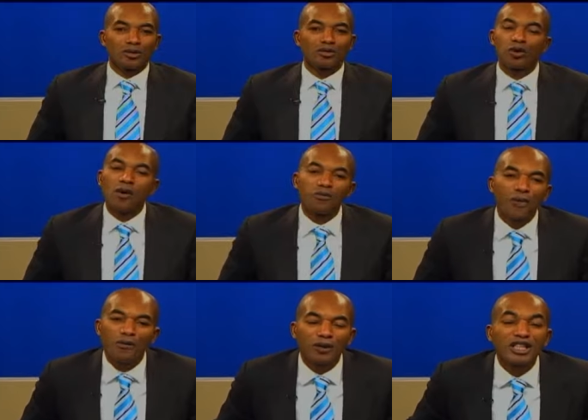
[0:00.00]
Don't
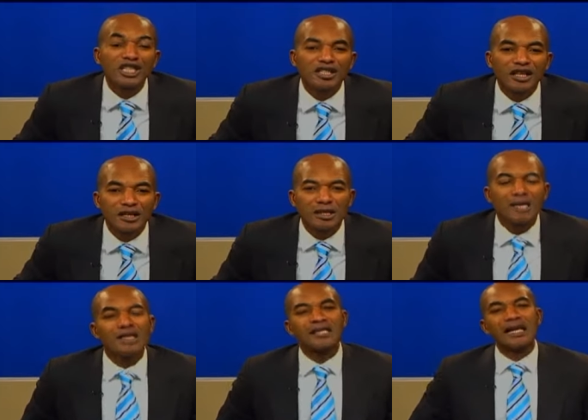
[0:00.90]
fall for these things.
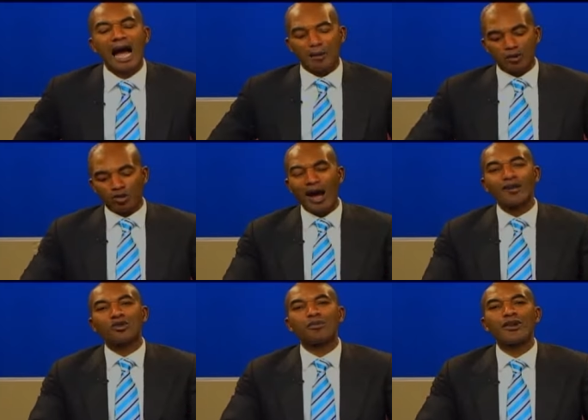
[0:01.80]
You see, I'm
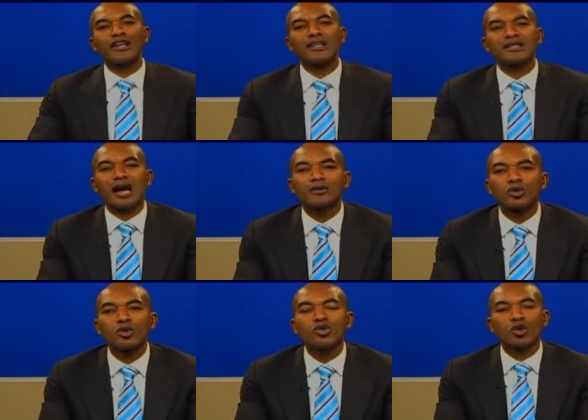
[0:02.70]
trying to bring this out
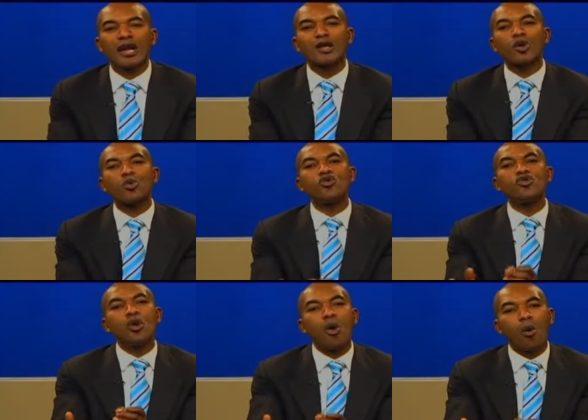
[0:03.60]
to you so that you will
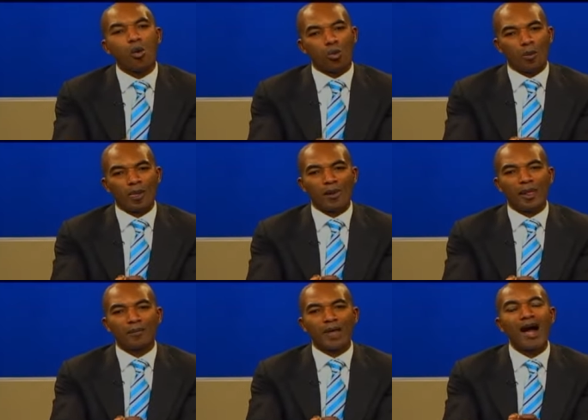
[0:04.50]
know
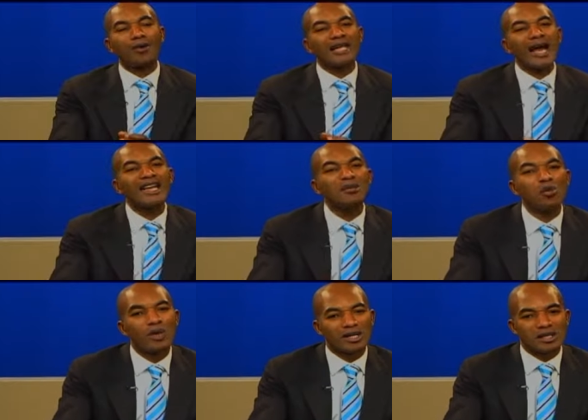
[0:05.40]
how the
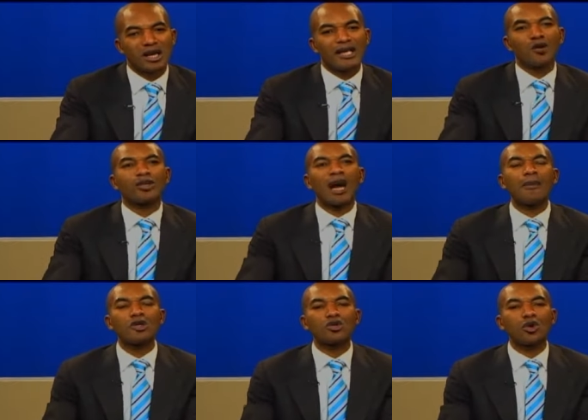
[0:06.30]
enemy works. He'll
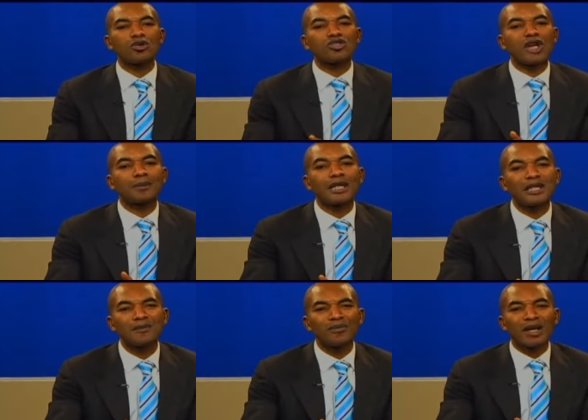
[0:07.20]
come in so
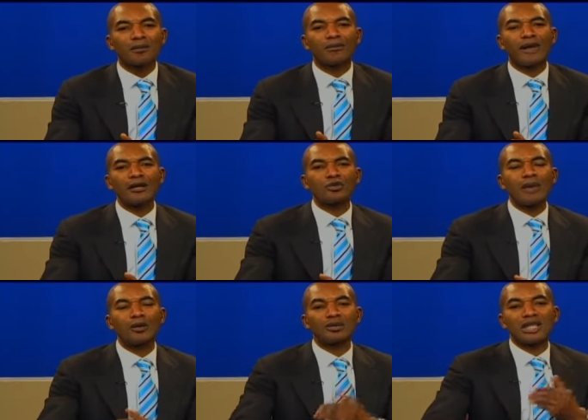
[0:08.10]
subtly, trying to
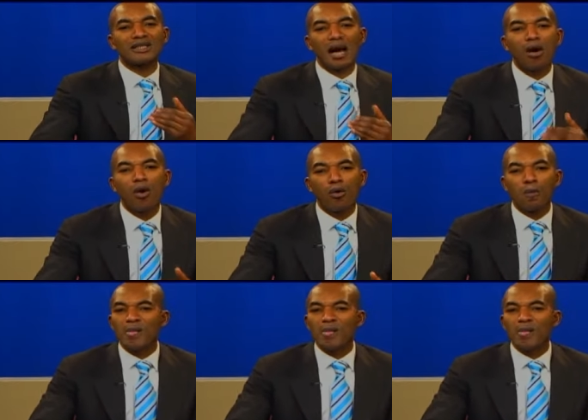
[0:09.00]
make you think that oh